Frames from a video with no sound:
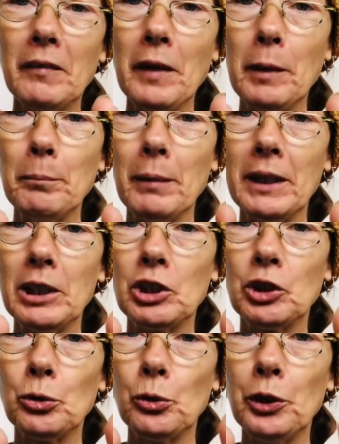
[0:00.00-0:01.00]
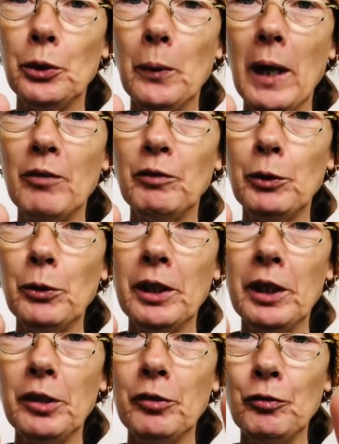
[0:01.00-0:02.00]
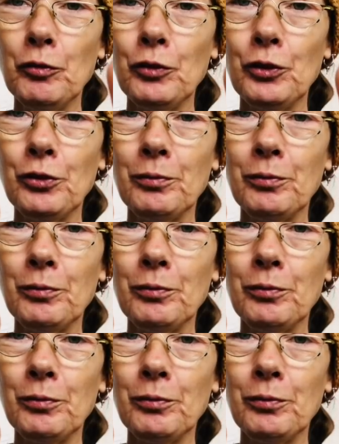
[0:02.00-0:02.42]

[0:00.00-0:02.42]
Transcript: They make sure you have your gift.